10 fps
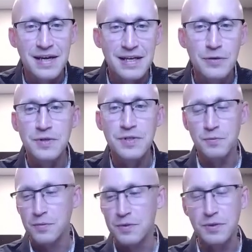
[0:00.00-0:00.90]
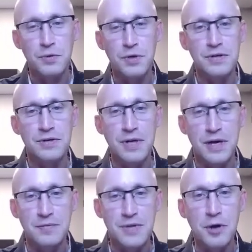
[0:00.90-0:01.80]
use some some good
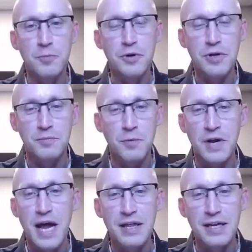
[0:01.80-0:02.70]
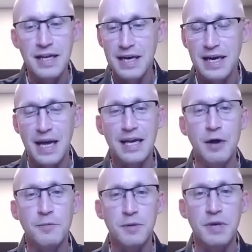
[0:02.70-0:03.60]
uh, therapeutic modality and i can
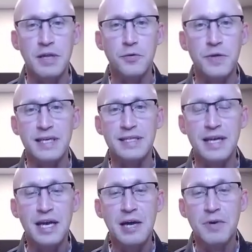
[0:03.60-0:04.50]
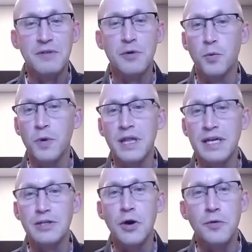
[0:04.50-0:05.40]
help somebody through this but if you really
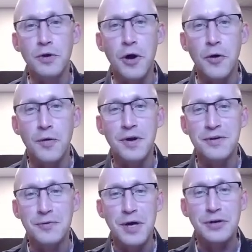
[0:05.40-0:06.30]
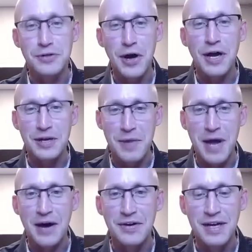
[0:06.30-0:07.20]
don't know what you're talking
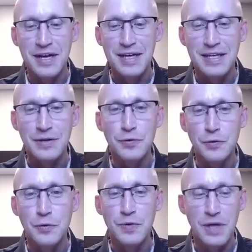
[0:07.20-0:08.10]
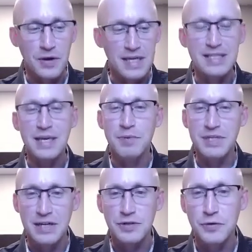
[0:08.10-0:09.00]
about you you there is a
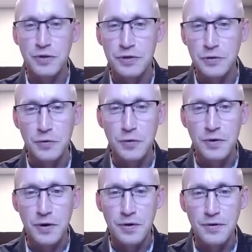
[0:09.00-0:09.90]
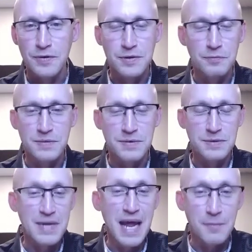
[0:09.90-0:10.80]
potential to do some
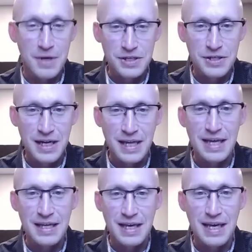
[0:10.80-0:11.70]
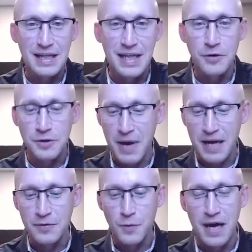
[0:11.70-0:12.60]
some damage and i think again that goes back
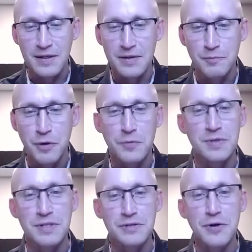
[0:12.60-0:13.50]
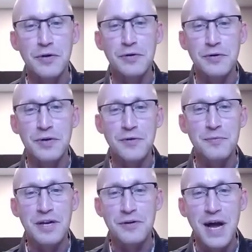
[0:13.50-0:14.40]
to why the book was a struggle for
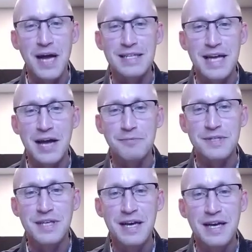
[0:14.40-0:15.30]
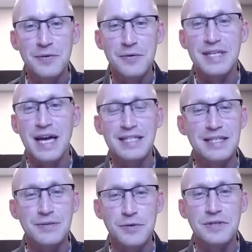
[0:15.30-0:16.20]
me to write at times was i
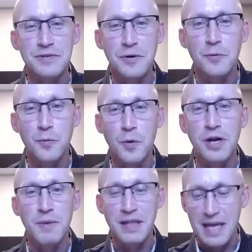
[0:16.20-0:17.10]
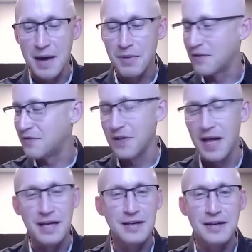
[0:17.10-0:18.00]
just was uh, worried about that but i feel
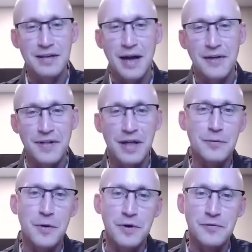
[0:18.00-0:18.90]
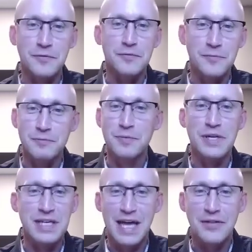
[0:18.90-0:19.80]
like i feel like what we've put
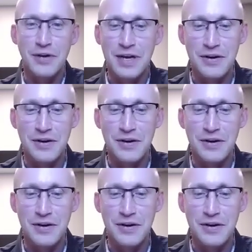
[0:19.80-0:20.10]
together here